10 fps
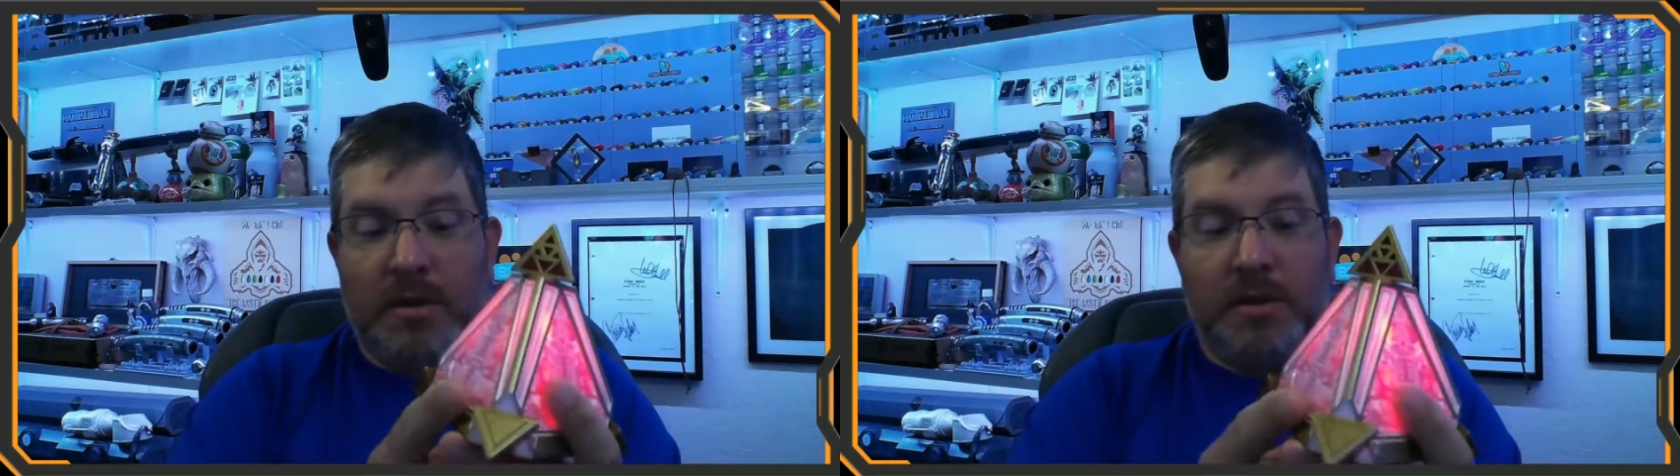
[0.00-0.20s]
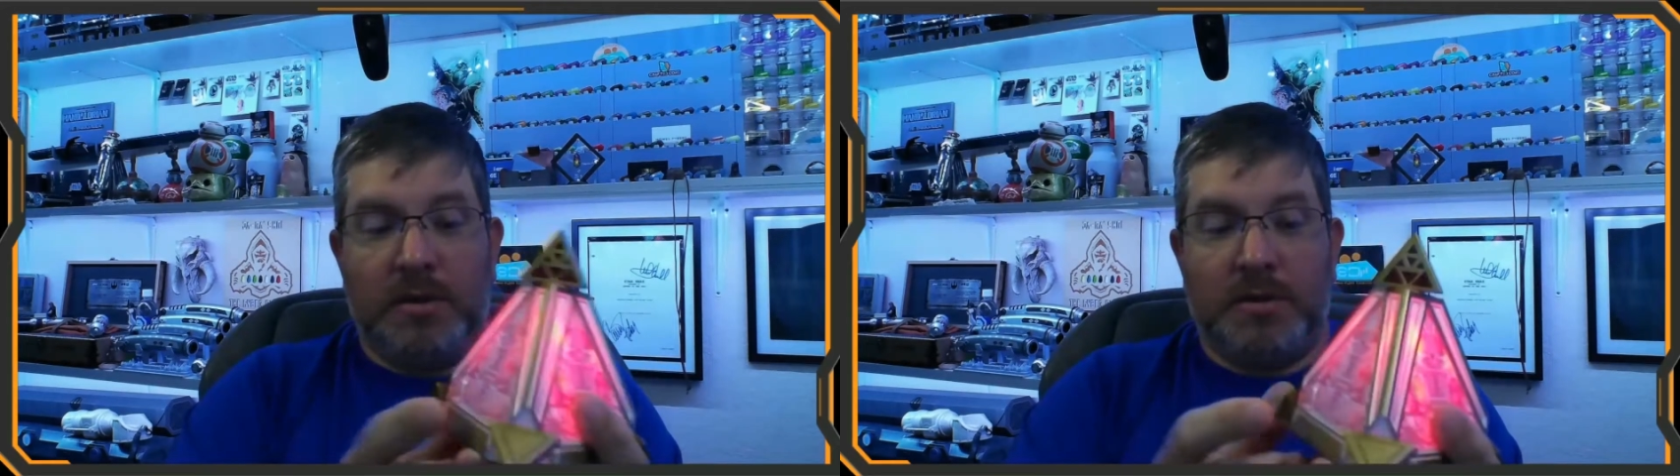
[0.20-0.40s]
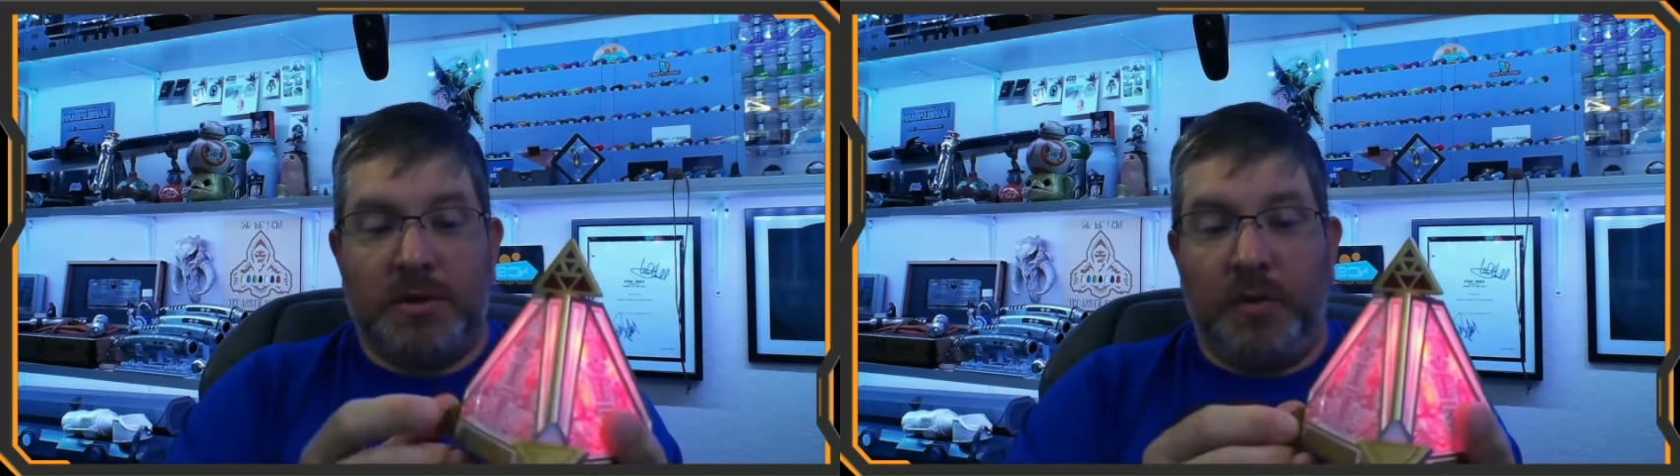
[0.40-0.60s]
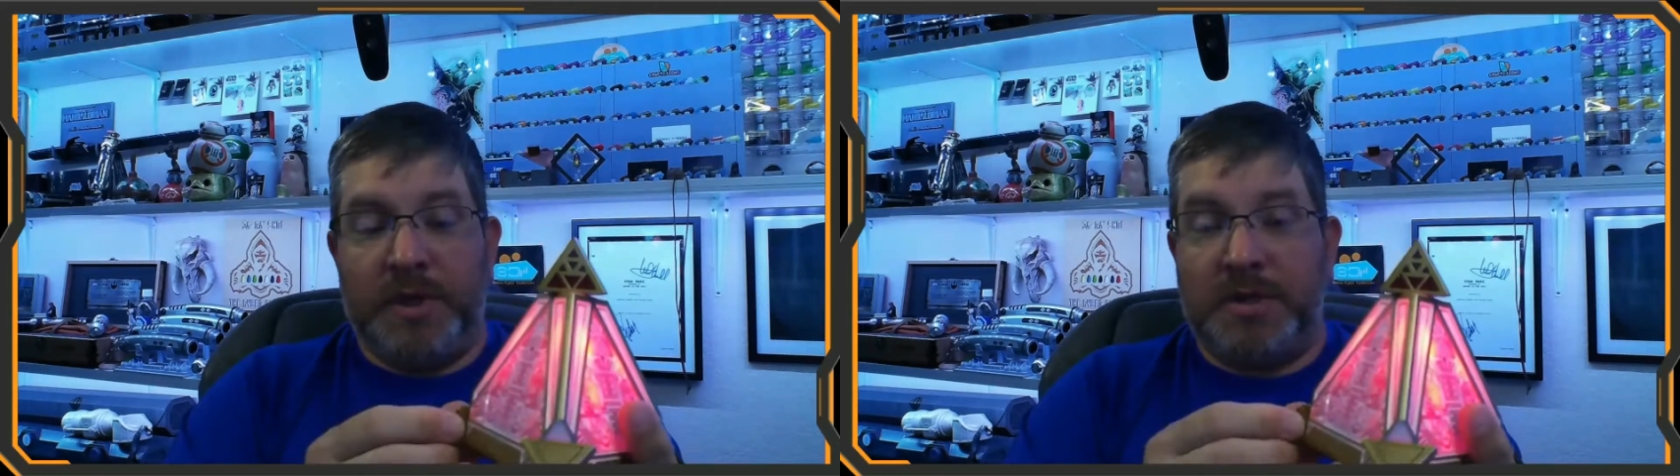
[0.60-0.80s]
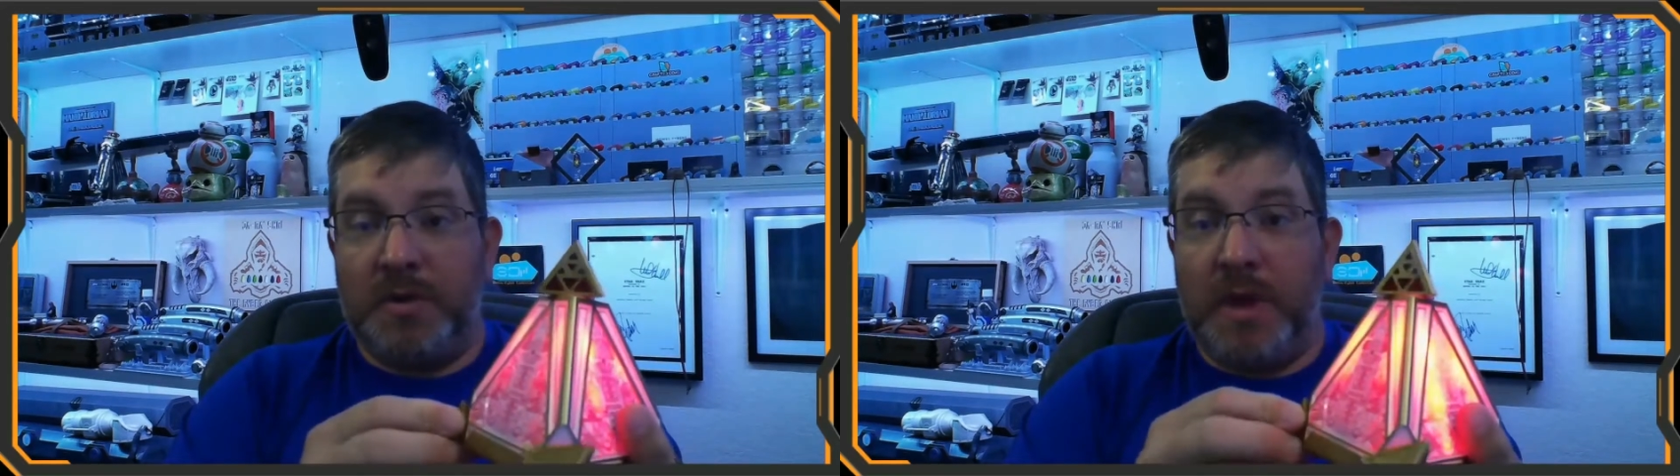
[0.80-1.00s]
So we
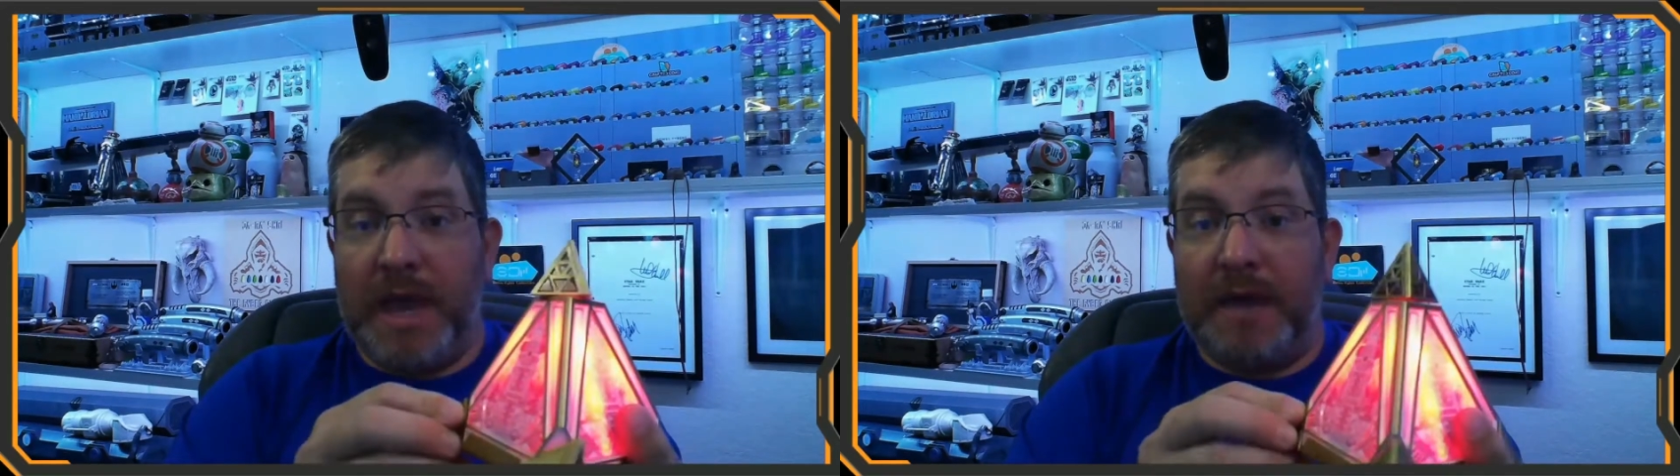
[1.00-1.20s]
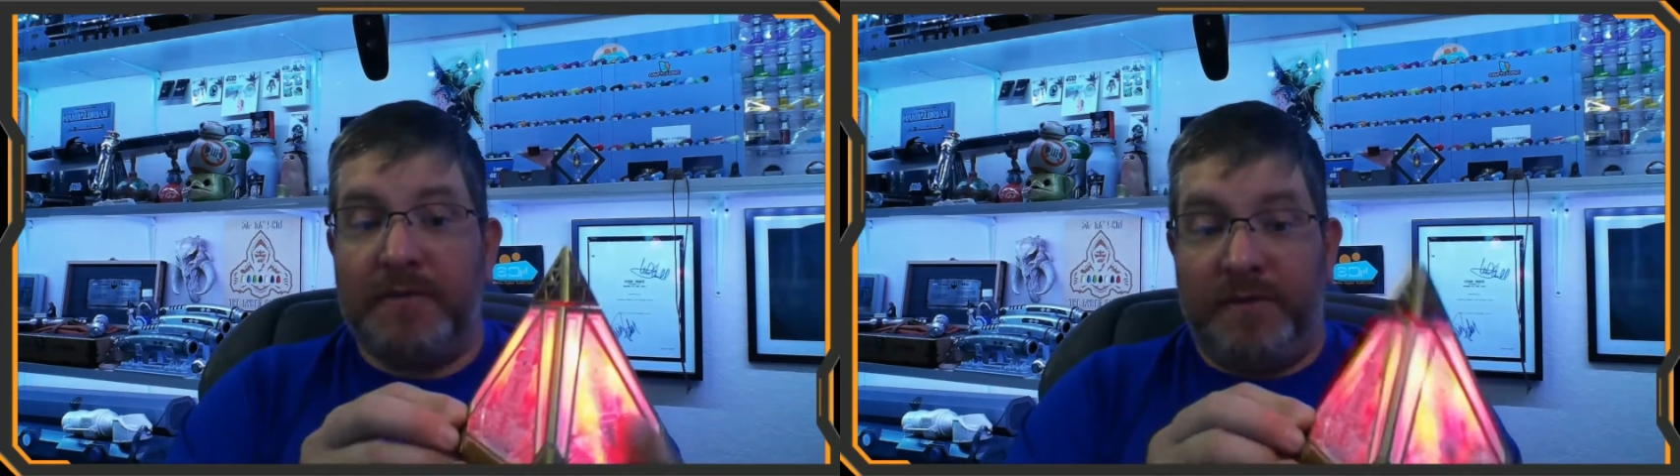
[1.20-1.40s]
do have